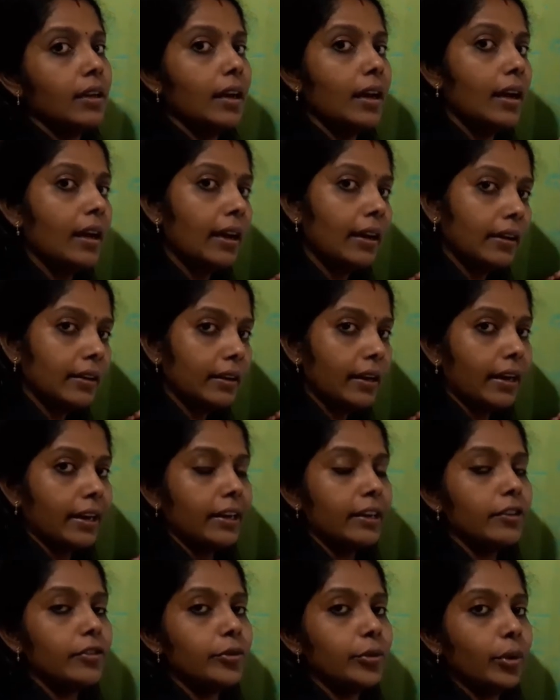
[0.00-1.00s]
and
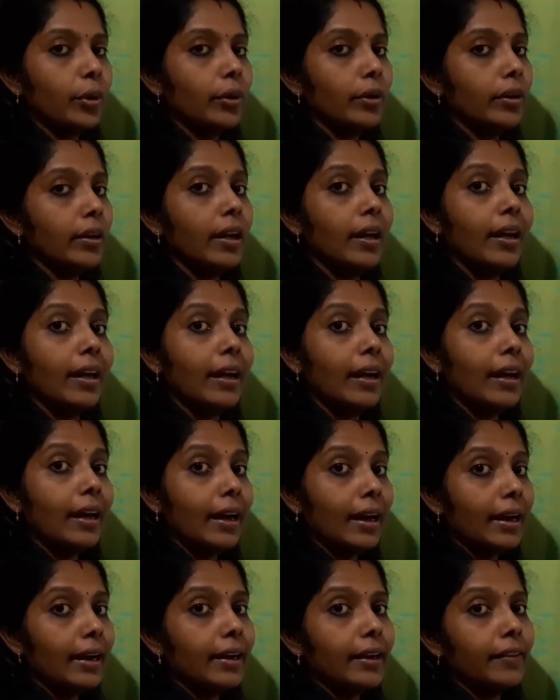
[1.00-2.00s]
current drawn
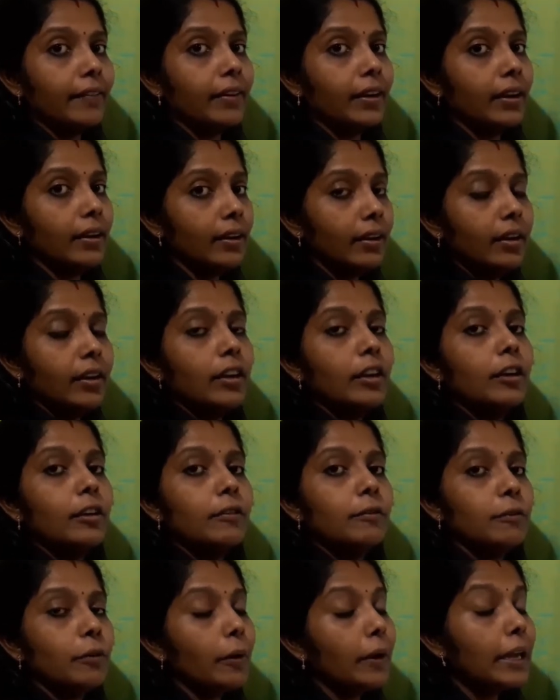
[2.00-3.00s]
and even
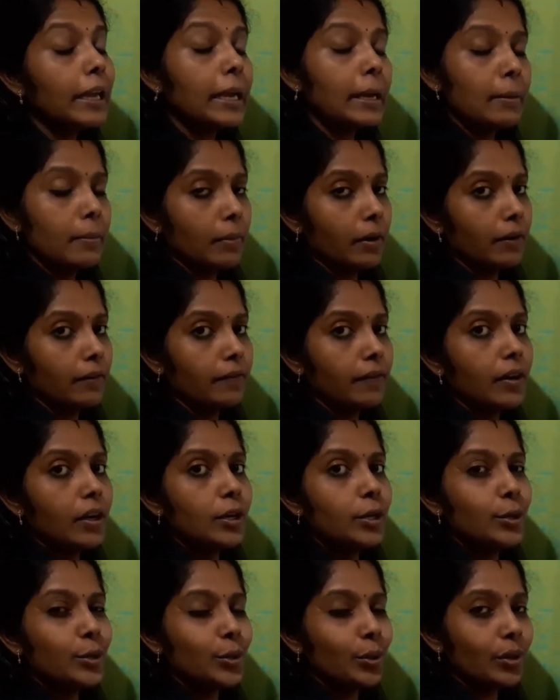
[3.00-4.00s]
for E.M.F.
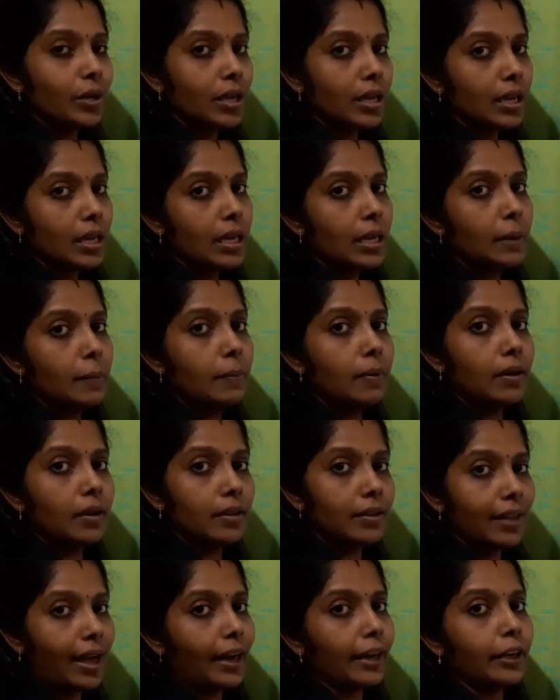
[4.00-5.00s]
So keep
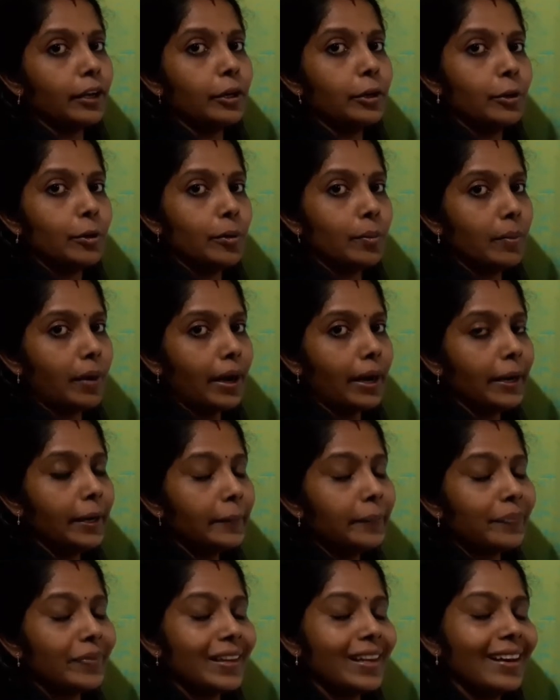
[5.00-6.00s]
that in your
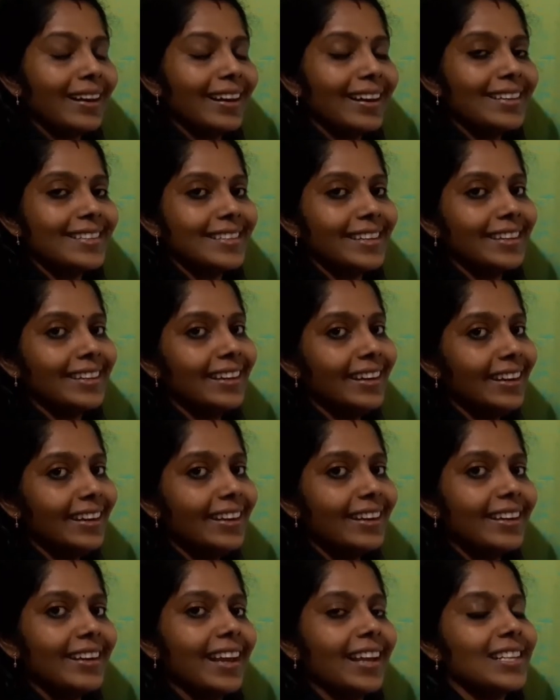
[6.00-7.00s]
mind. Let's see the
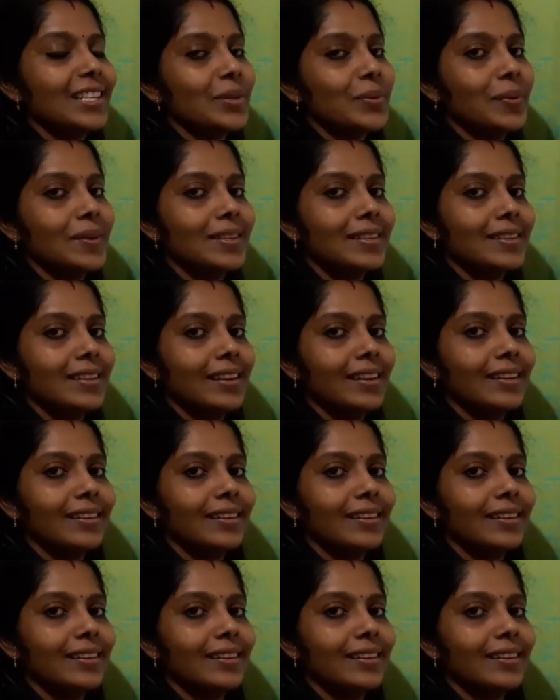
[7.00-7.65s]
next question.